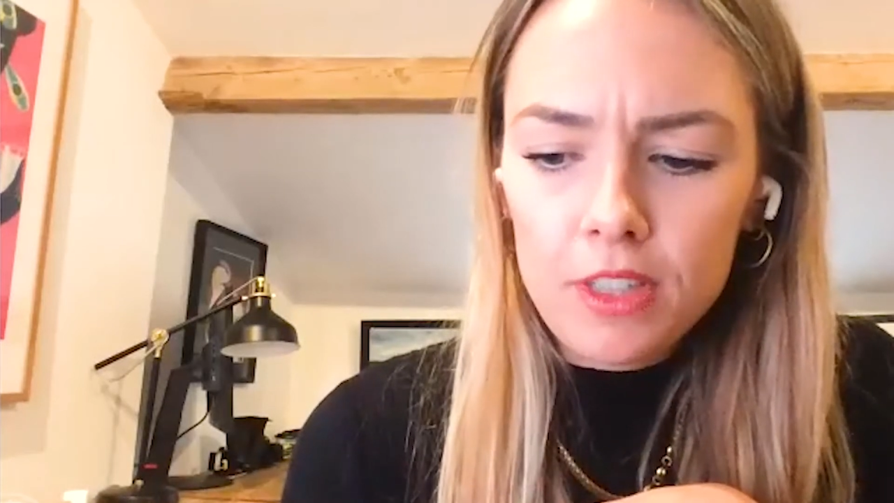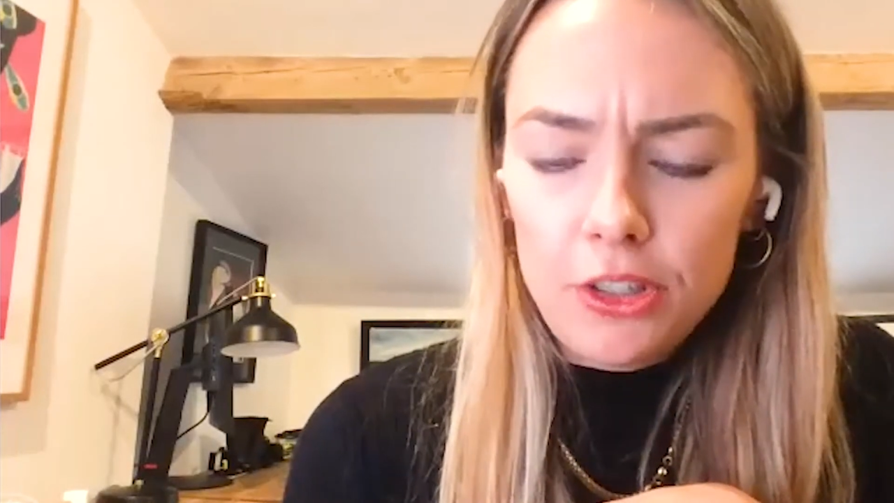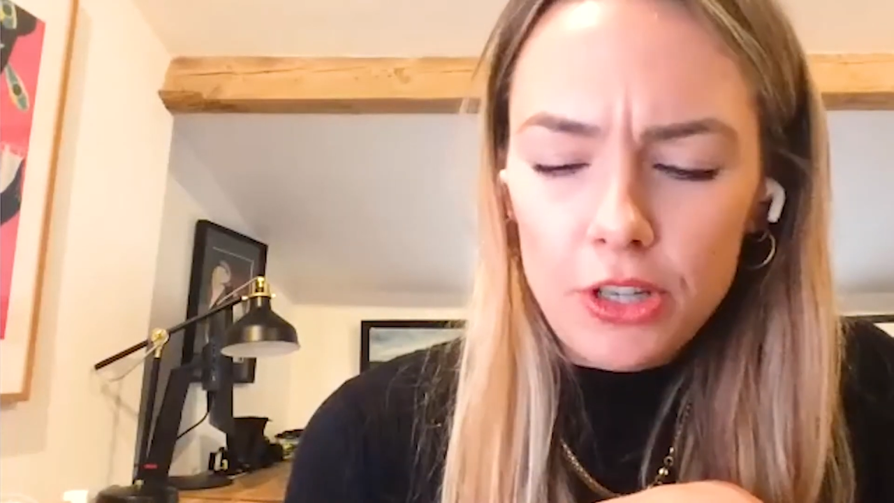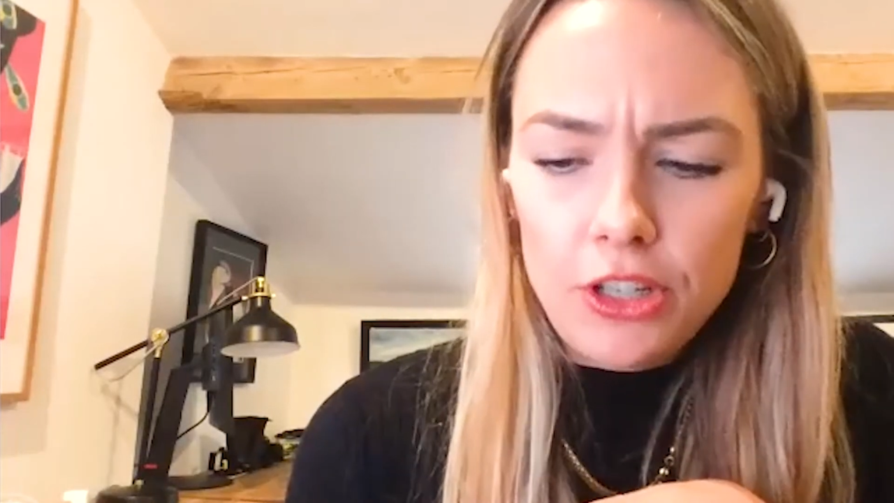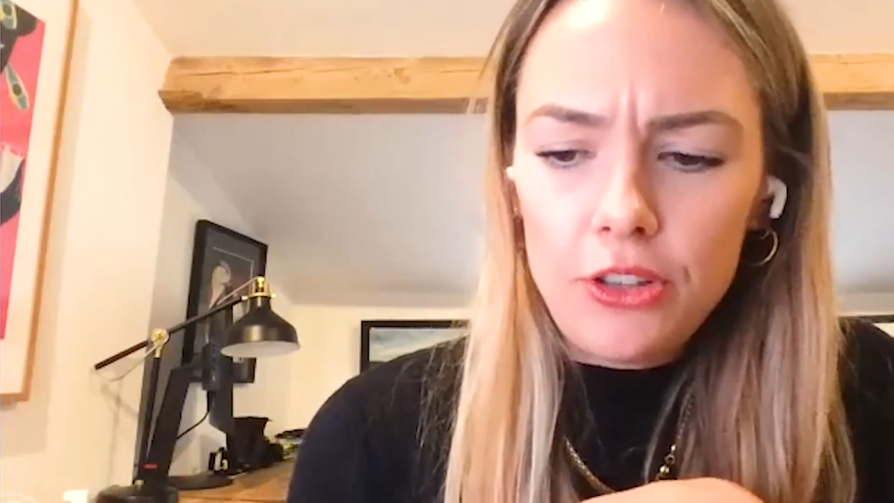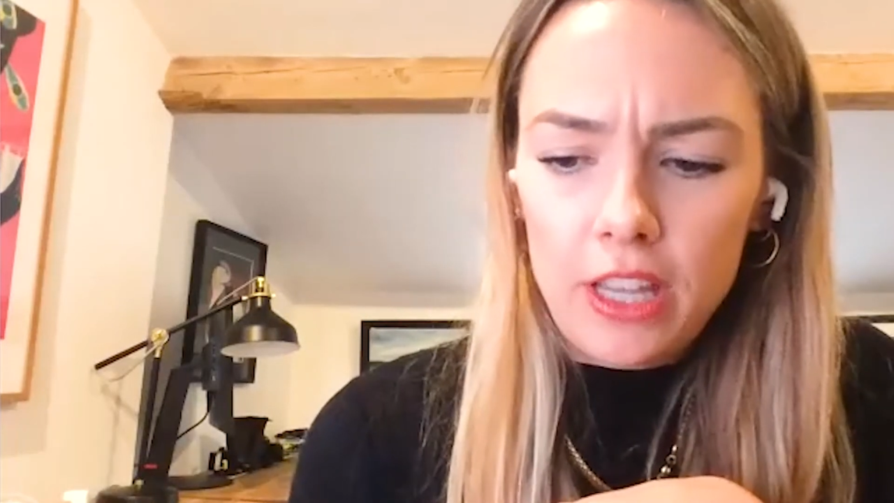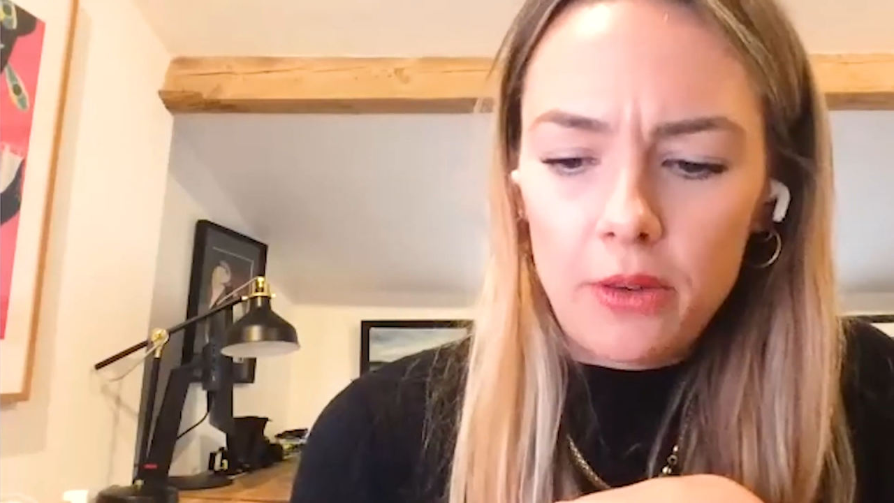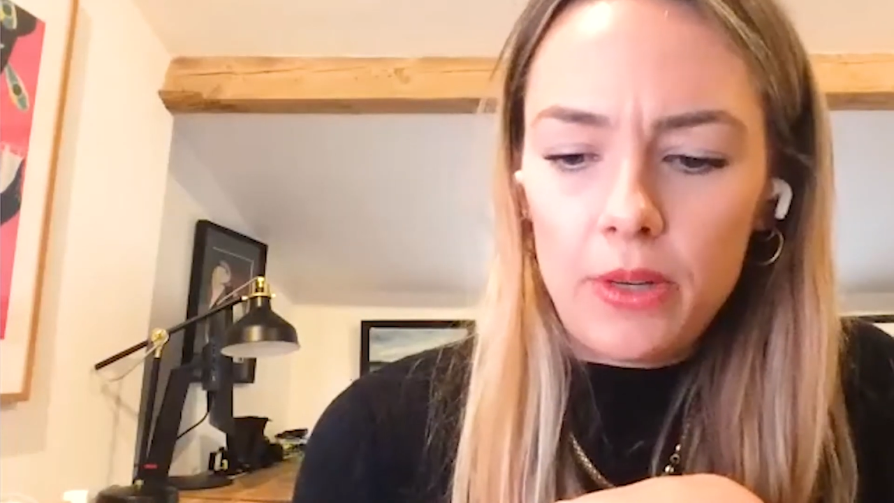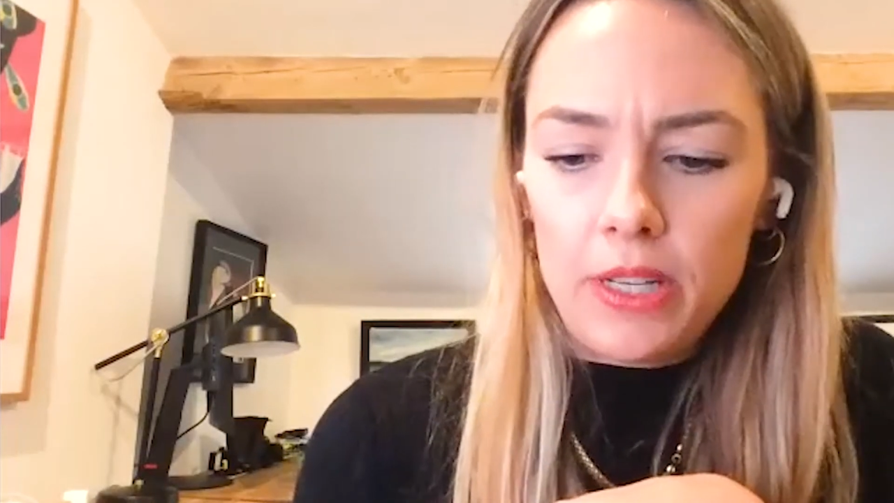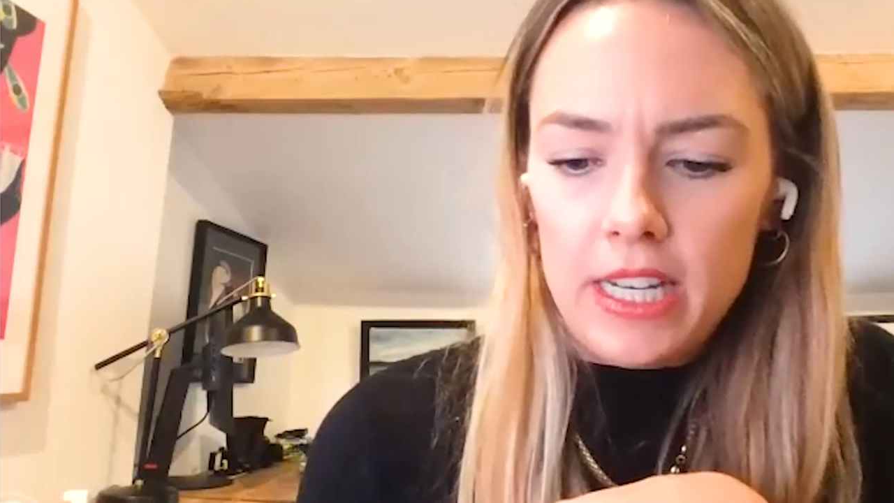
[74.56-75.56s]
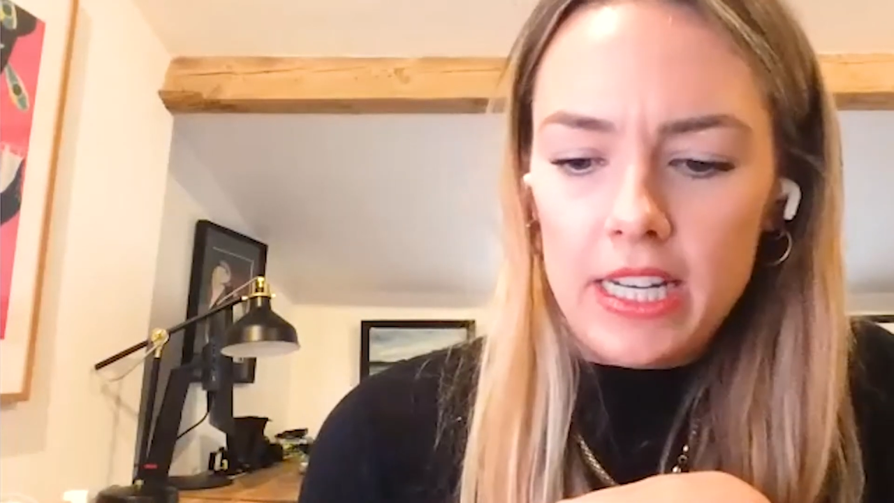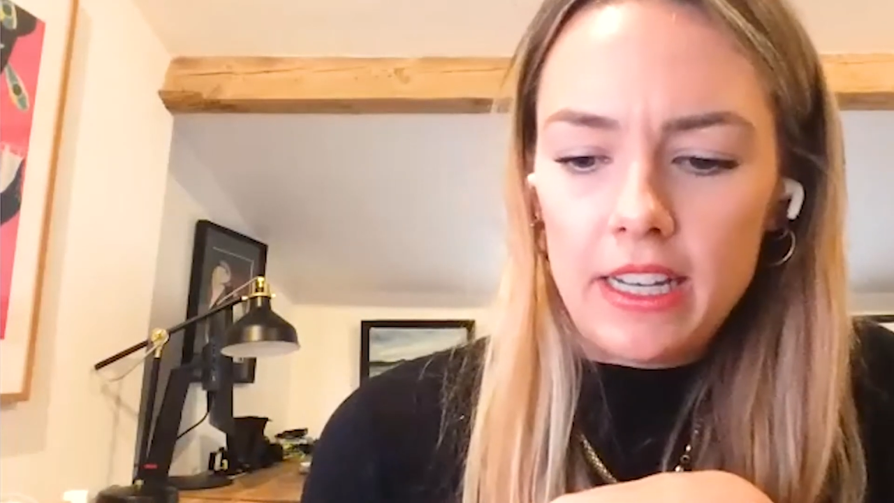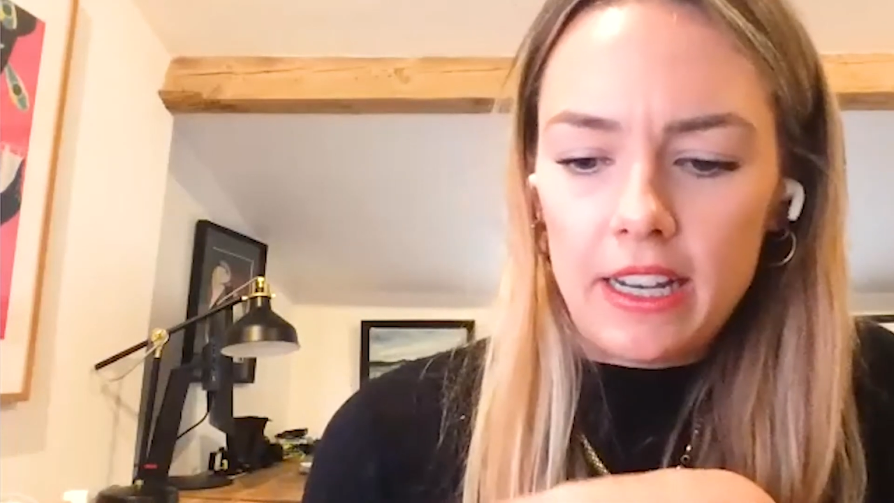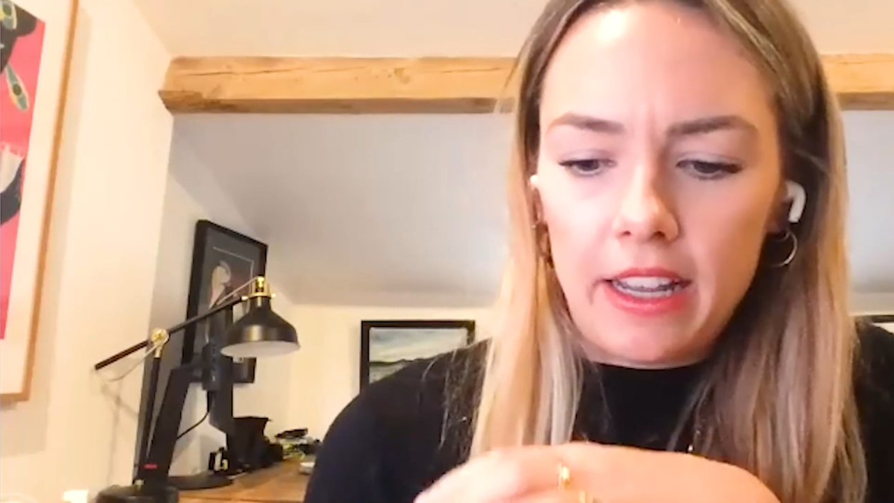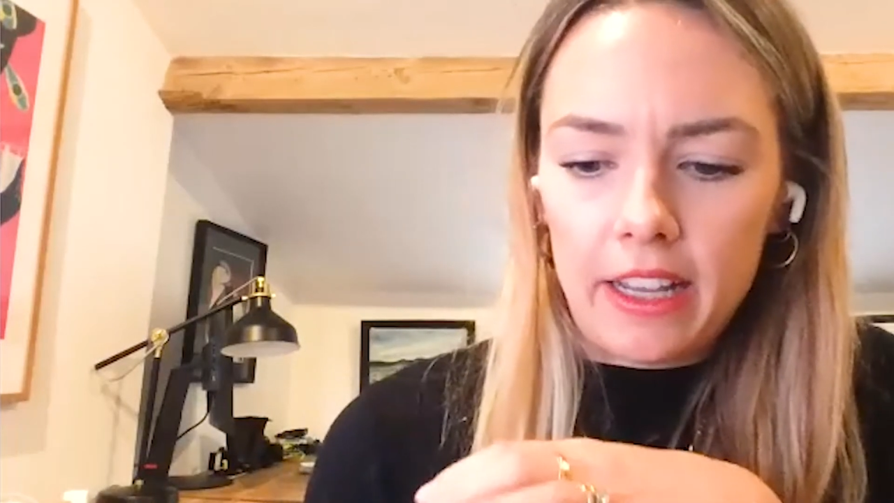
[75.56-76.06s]
So I do think we need
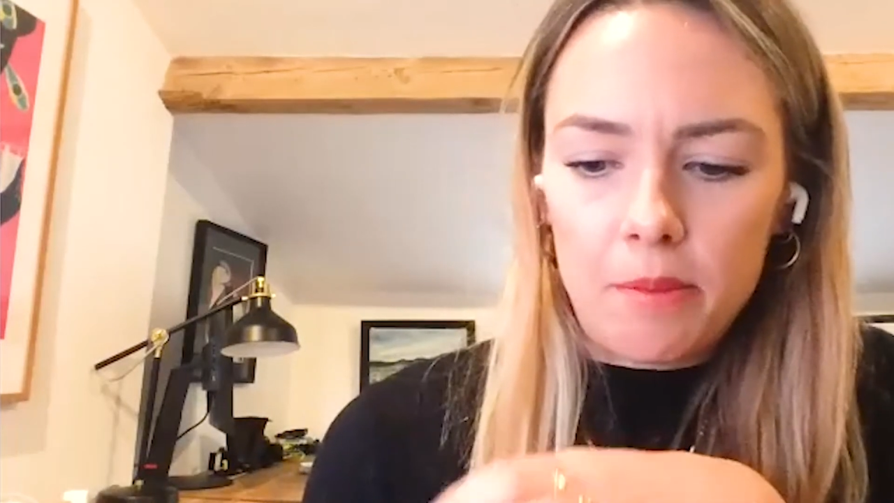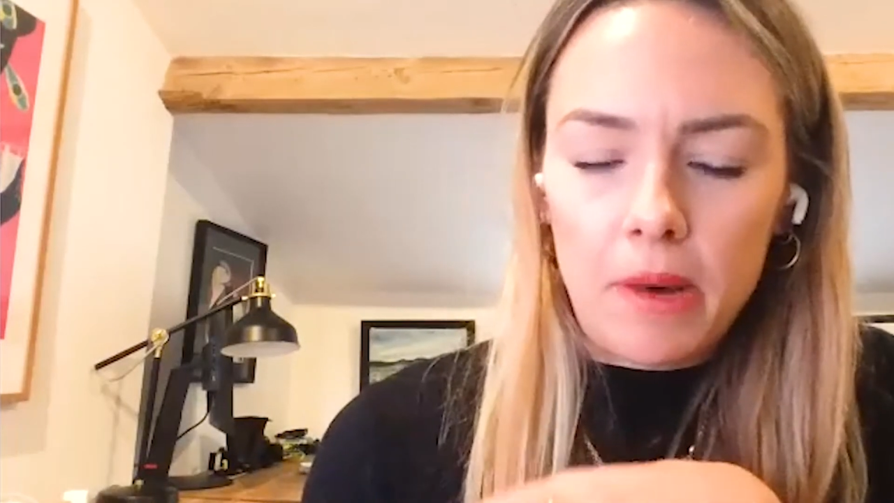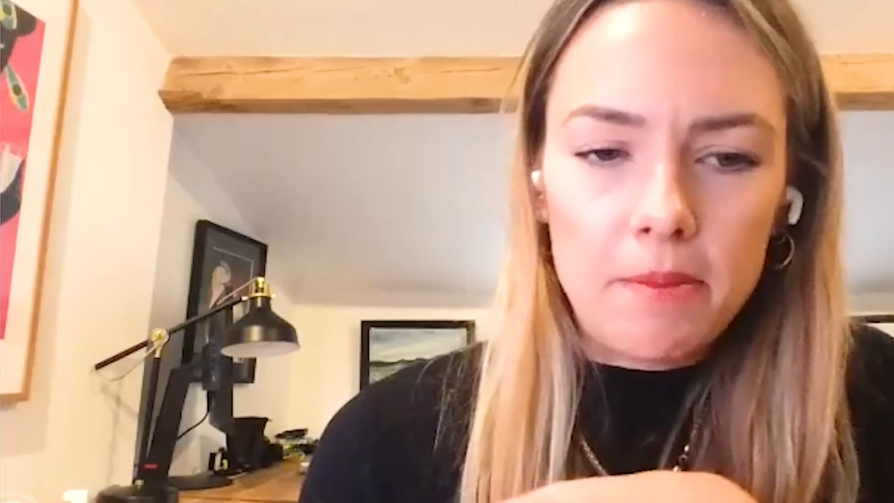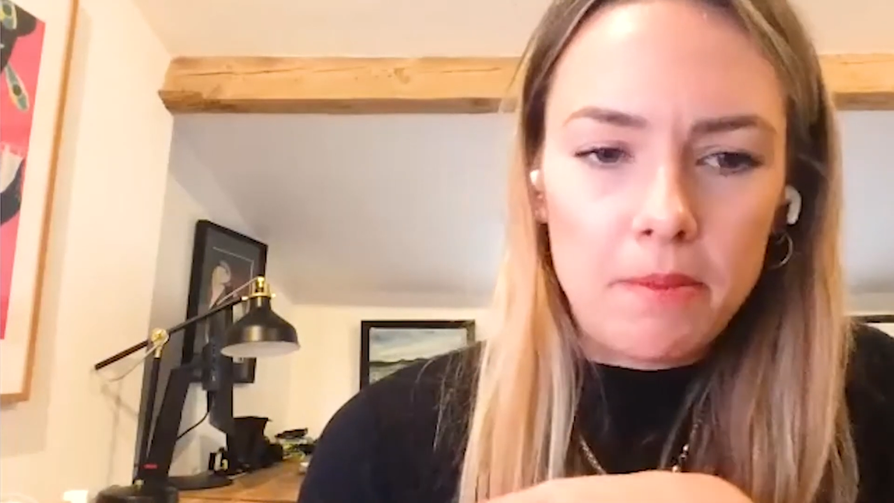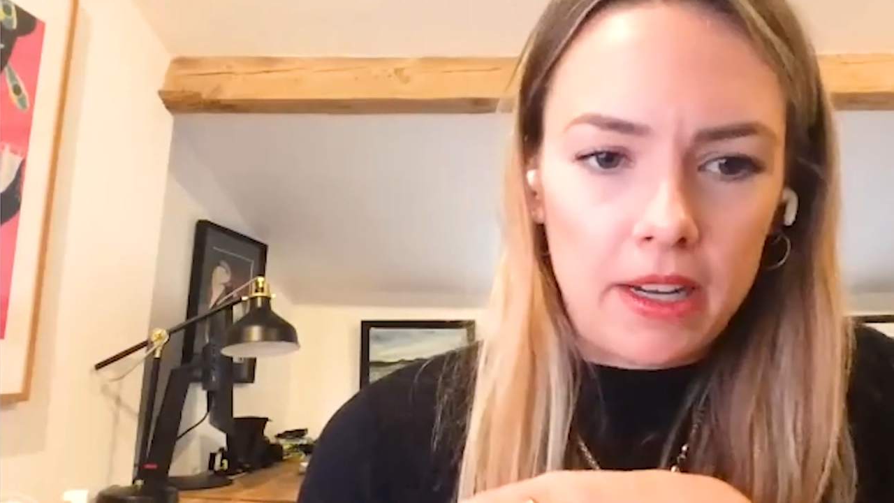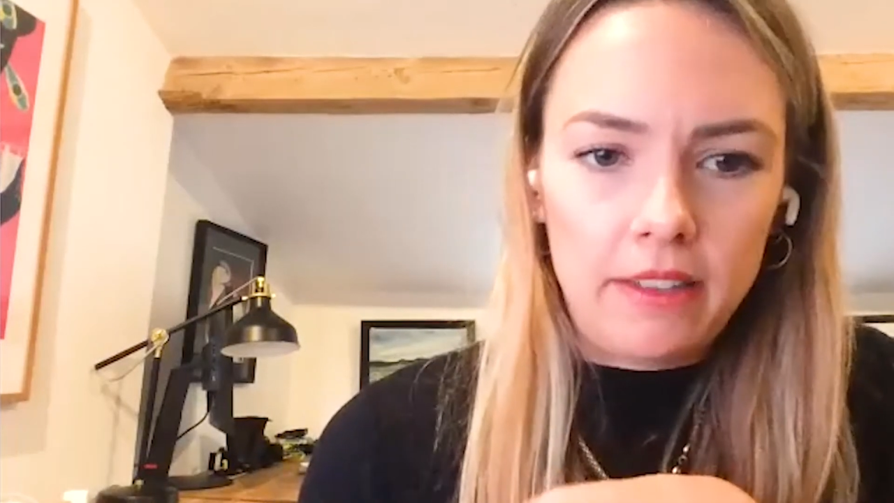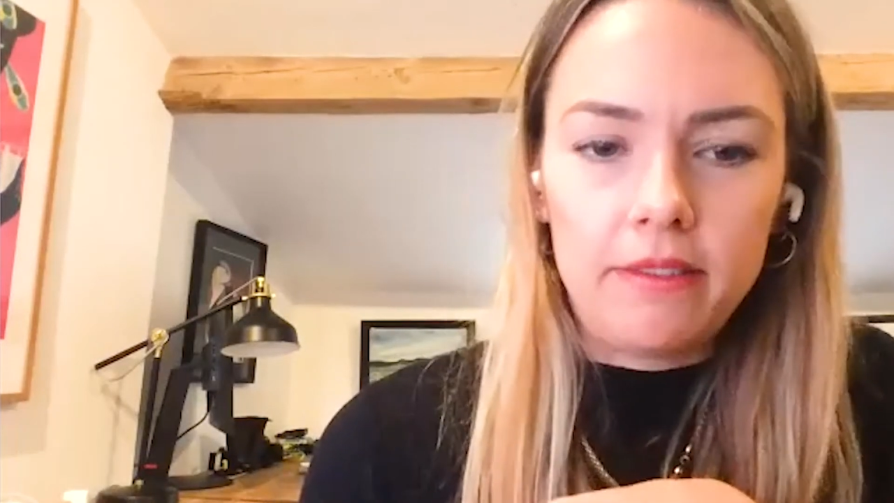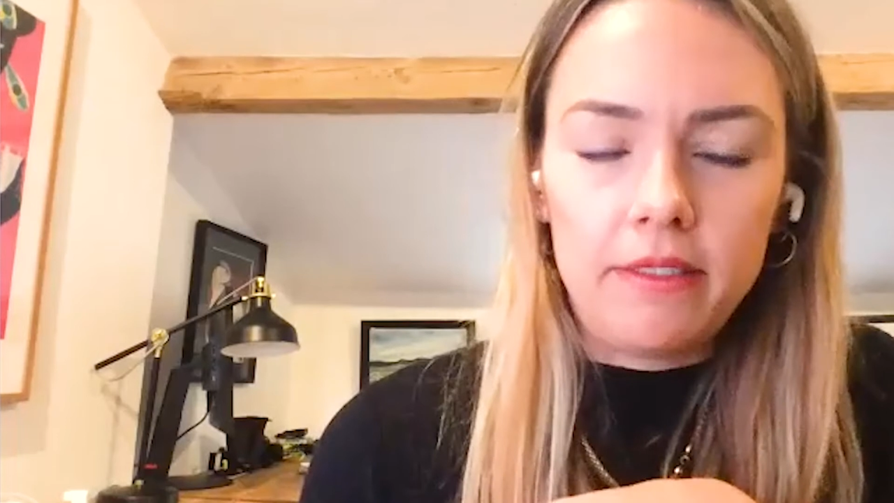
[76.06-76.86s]
at like a pipeline